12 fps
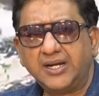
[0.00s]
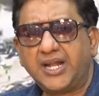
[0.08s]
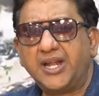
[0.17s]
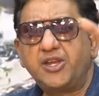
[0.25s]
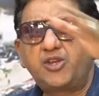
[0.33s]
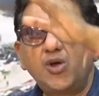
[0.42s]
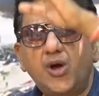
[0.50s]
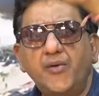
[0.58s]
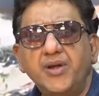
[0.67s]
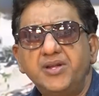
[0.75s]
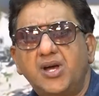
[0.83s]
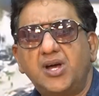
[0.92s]
that the
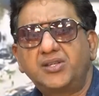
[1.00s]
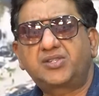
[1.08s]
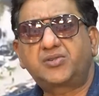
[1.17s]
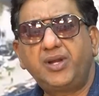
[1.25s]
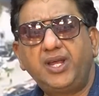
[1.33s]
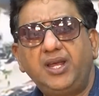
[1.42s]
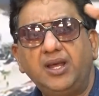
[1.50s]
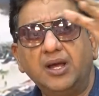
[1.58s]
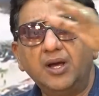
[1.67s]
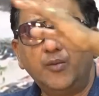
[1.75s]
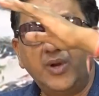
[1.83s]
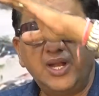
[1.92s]
sugar industry
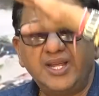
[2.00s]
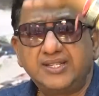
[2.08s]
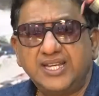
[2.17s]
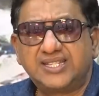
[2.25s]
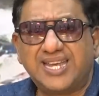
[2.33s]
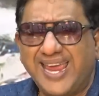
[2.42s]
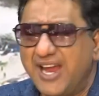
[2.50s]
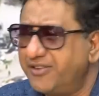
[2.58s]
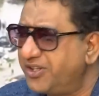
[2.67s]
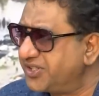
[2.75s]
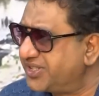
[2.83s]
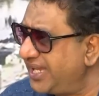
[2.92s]
is here
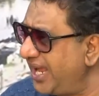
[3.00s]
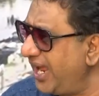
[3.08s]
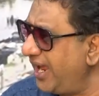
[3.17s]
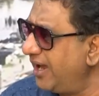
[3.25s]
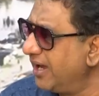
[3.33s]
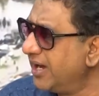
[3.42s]
to stay.